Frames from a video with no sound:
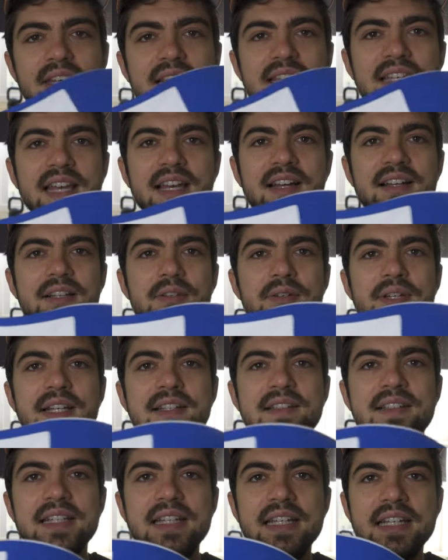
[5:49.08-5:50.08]
yeah, look
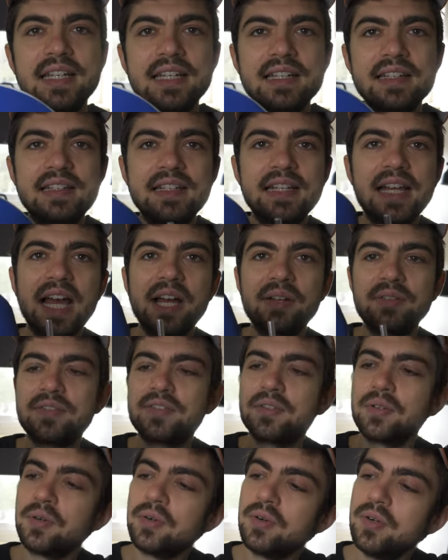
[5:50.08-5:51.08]
at the, the
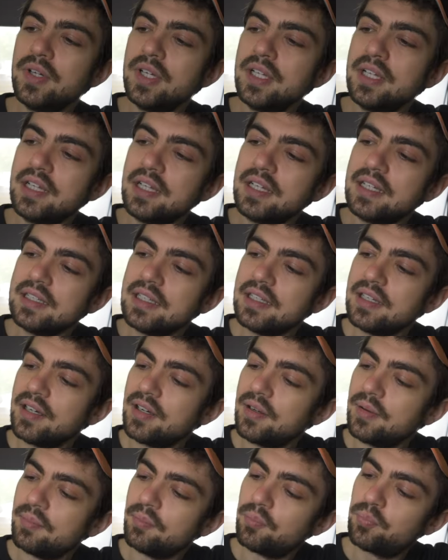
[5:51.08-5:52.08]
outsole.
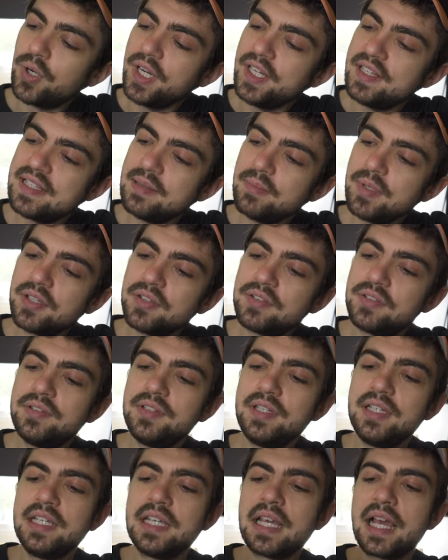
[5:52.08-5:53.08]
Um, pretty similar to
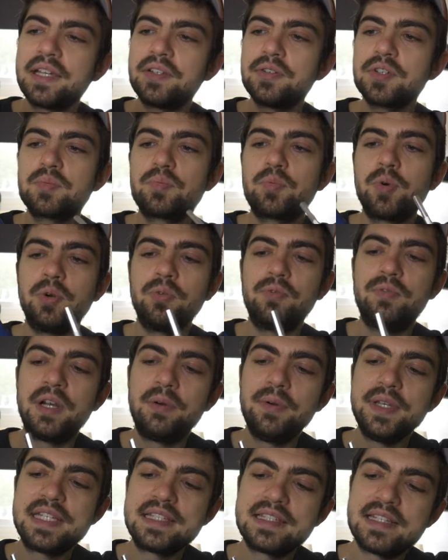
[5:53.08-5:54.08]
the Adios Pro,
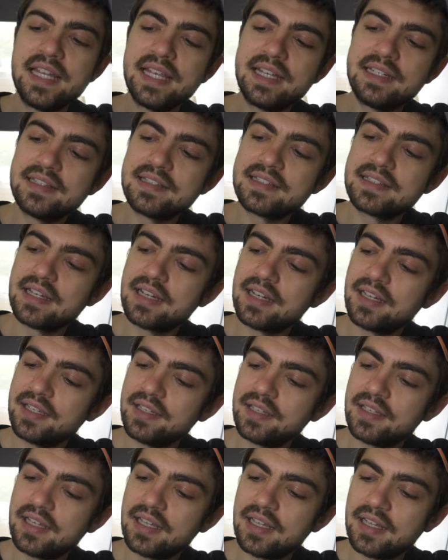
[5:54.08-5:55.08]
very slick
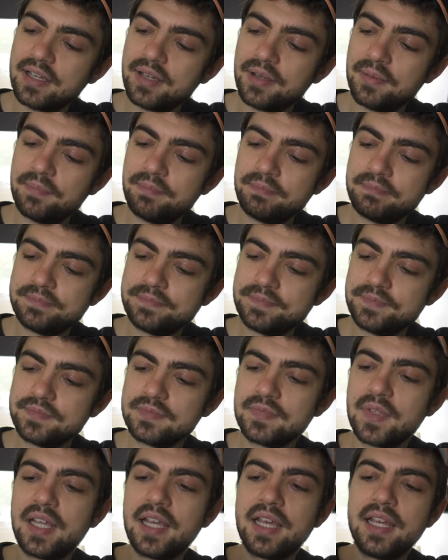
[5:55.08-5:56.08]
design,
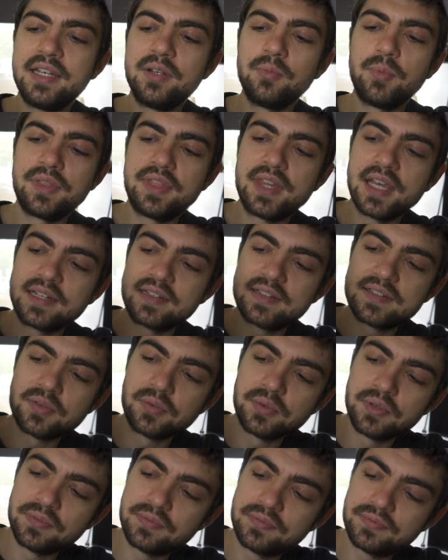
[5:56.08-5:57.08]
um, and with that
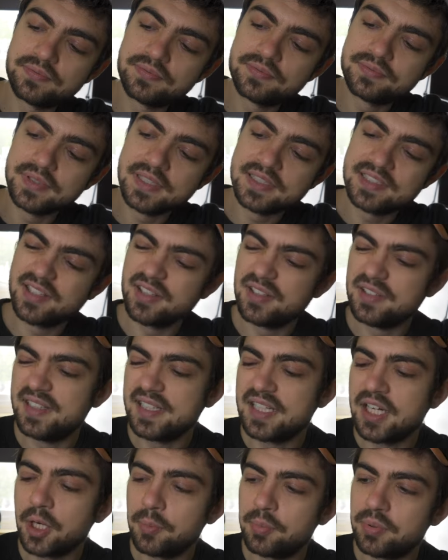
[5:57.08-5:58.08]
sort of, it's not a
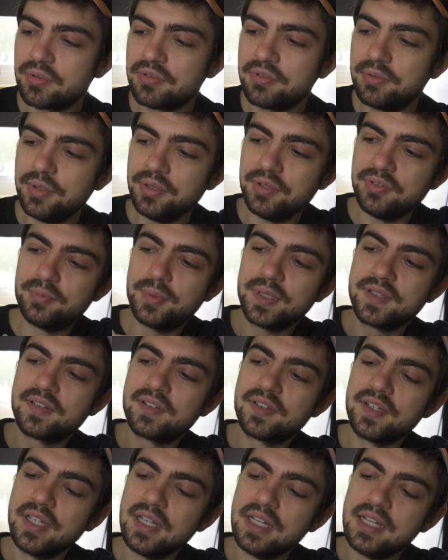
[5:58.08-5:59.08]
decoupled groove,
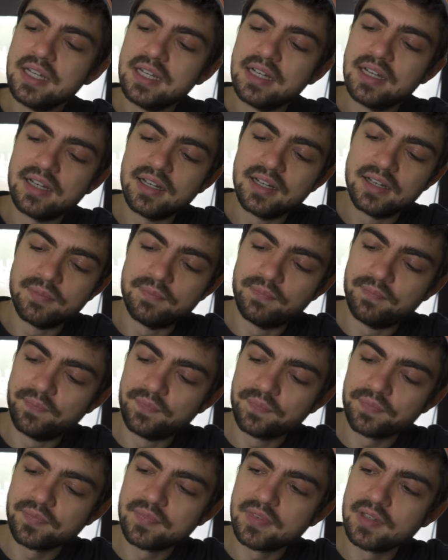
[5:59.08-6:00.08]
but
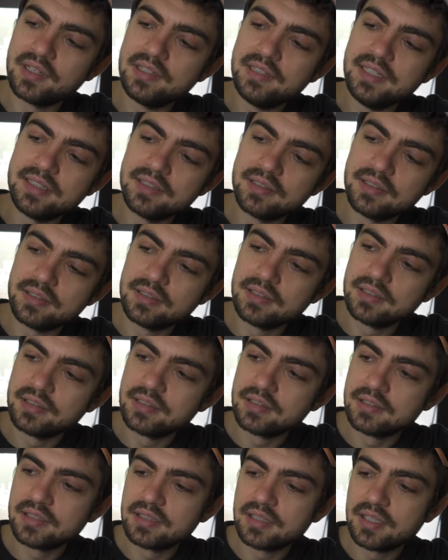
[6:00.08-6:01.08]
um,
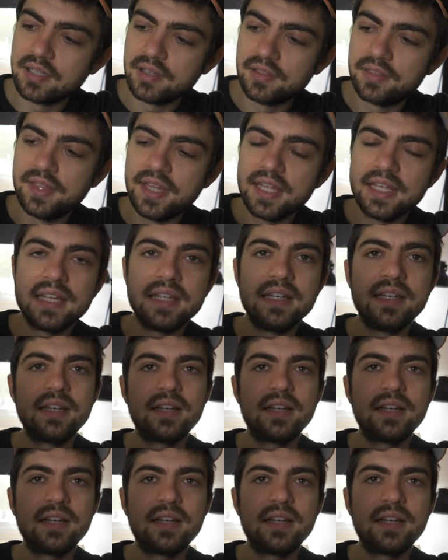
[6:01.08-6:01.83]
little uh, thing in